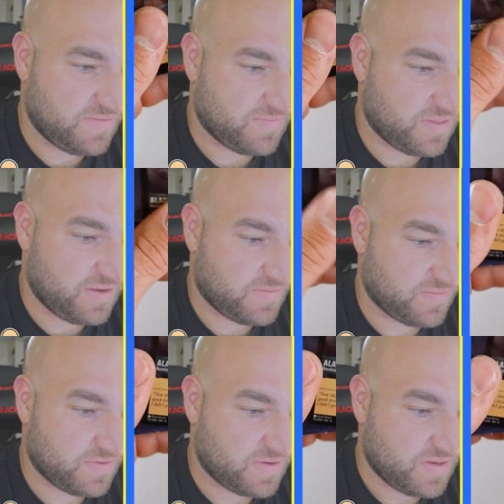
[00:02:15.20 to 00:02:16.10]
even think of
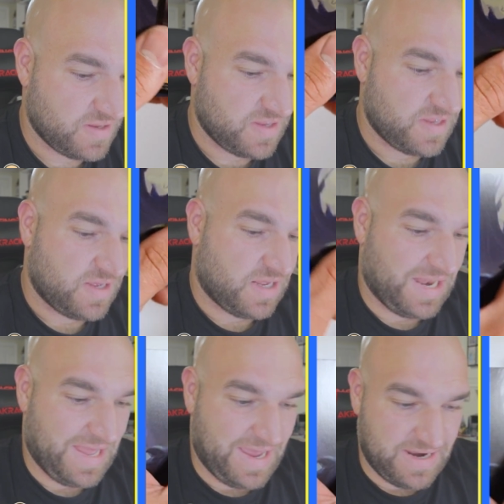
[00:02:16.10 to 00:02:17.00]
it.
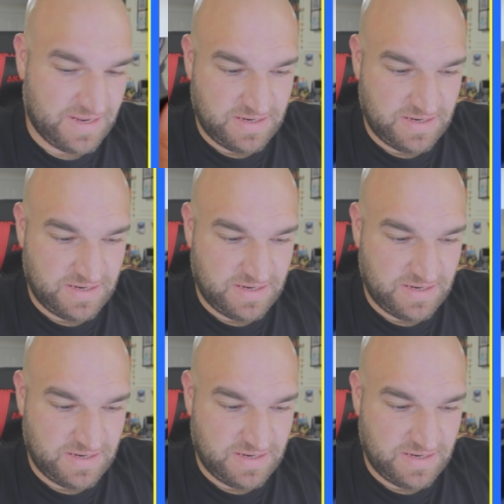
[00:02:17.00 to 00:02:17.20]
Aladdin.